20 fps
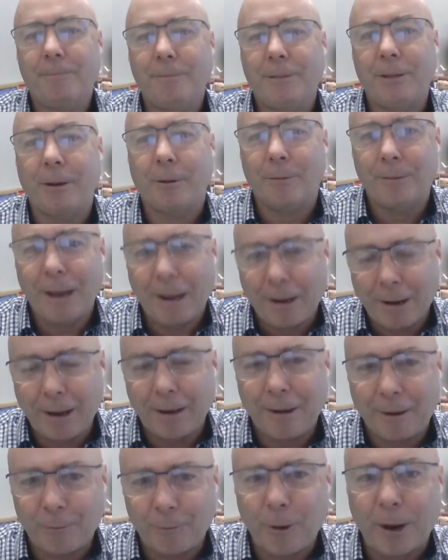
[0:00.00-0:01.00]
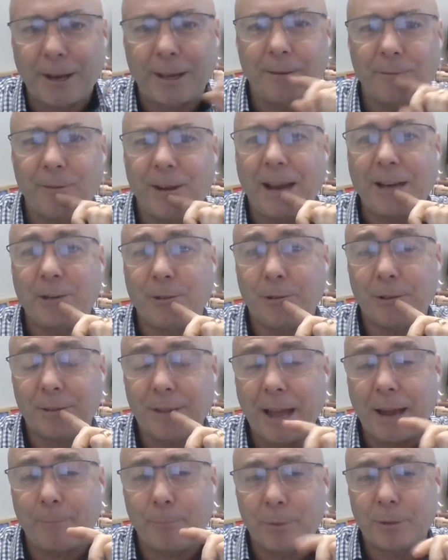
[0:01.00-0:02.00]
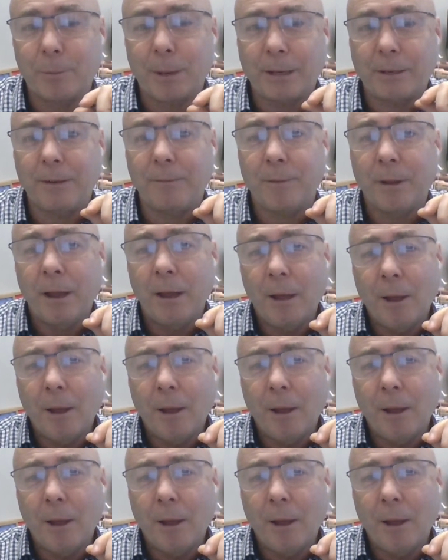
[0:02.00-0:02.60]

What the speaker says: a running advantage in that perspective.